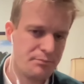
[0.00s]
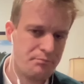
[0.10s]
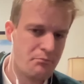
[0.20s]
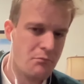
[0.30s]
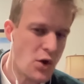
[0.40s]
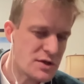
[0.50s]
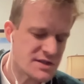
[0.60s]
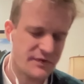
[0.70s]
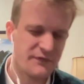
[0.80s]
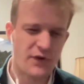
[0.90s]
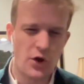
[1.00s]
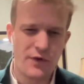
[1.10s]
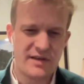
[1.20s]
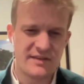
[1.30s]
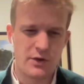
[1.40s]
most of the
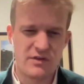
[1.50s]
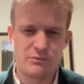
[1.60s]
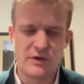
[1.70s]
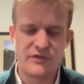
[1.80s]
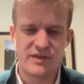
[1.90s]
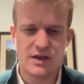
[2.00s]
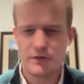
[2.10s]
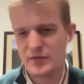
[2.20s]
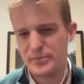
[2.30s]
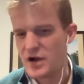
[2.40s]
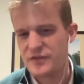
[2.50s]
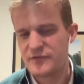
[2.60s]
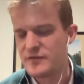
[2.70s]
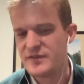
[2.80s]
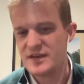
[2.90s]
far-right terrorism we've seen over the past
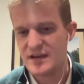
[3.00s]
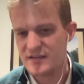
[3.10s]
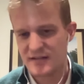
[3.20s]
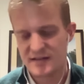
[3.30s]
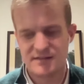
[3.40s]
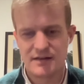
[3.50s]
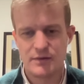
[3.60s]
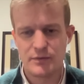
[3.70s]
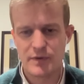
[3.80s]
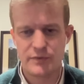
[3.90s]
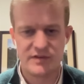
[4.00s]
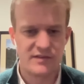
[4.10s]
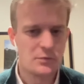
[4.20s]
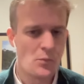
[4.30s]
15 years, let's say, whether it's